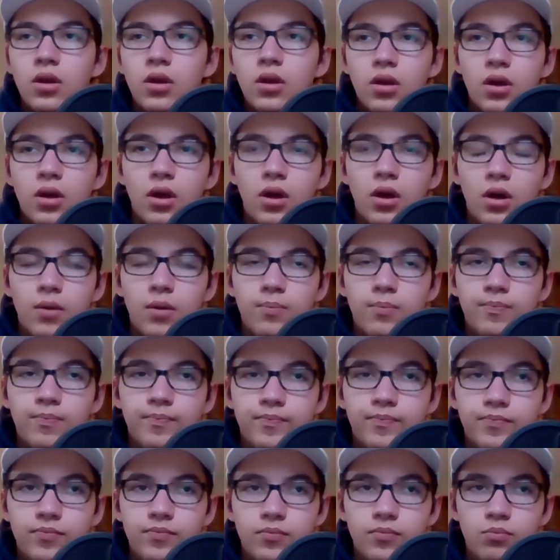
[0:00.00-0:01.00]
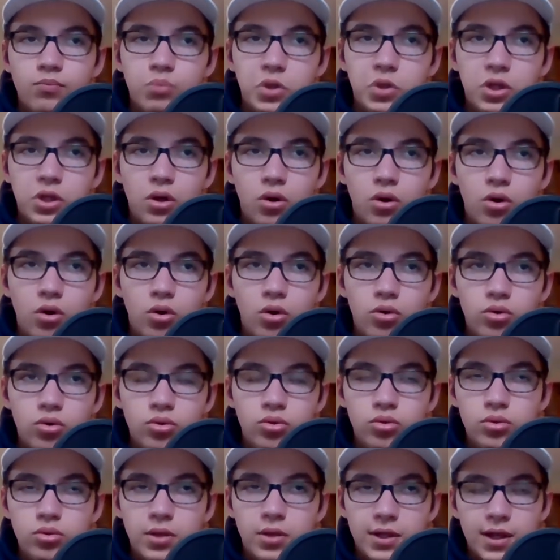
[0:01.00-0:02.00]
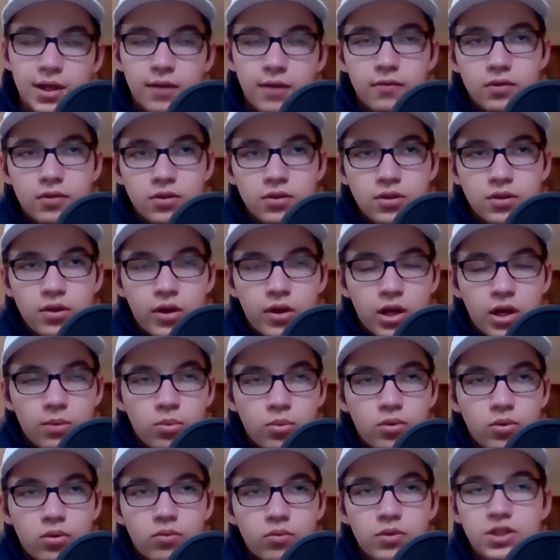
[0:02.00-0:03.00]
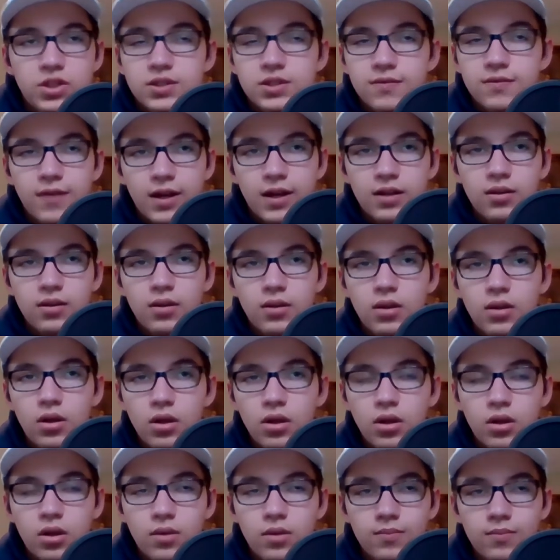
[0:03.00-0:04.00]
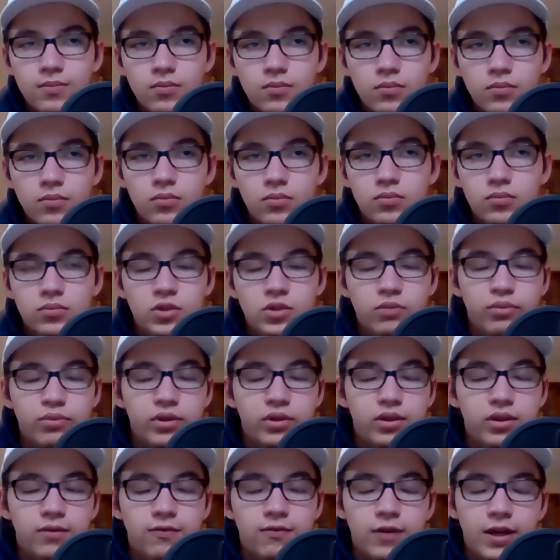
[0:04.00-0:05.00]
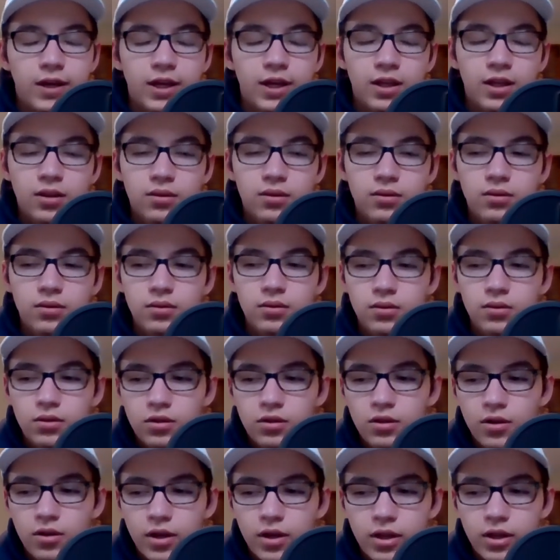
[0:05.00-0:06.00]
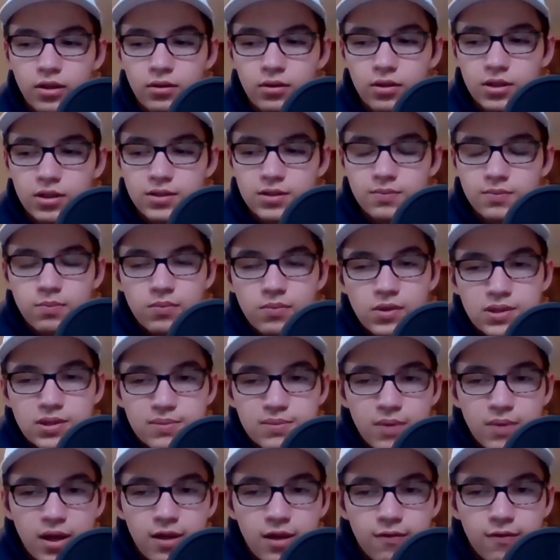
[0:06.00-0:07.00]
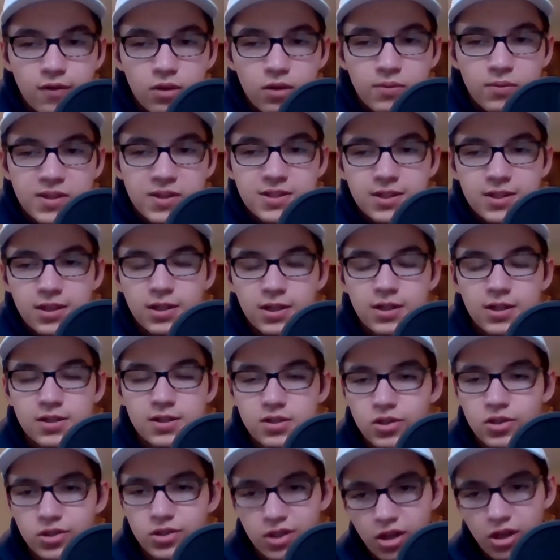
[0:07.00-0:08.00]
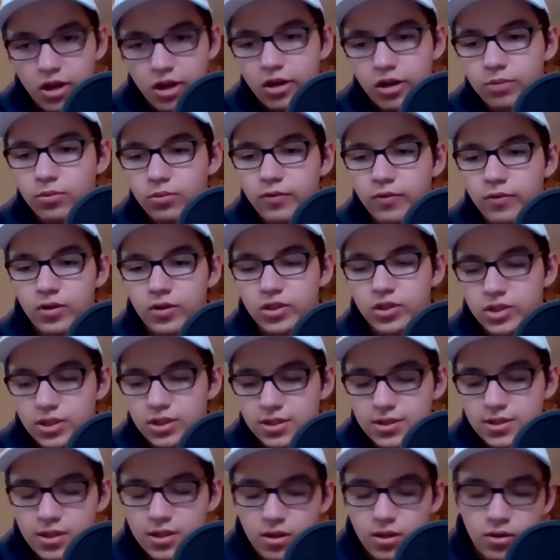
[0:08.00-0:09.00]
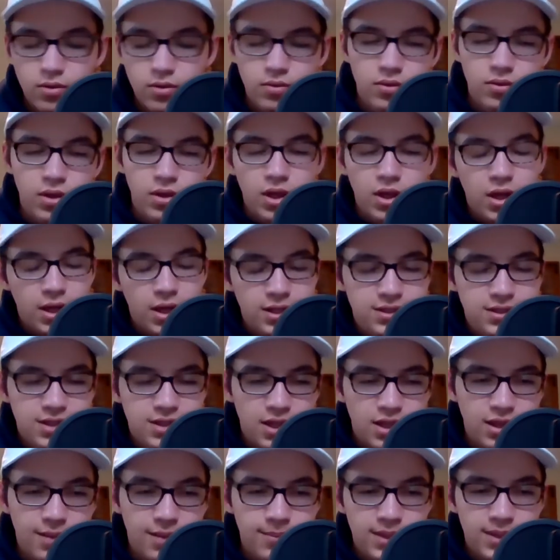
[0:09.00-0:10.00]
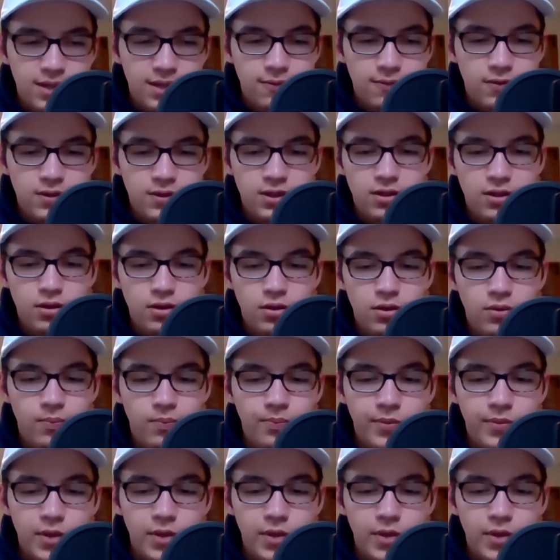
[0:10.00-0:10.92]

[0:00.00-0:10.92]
um, put a whole lot of effort into the Audible, which is fine. Completely fine. He's probably very busy, and it's just the Audible version, so it's not that big of a deal.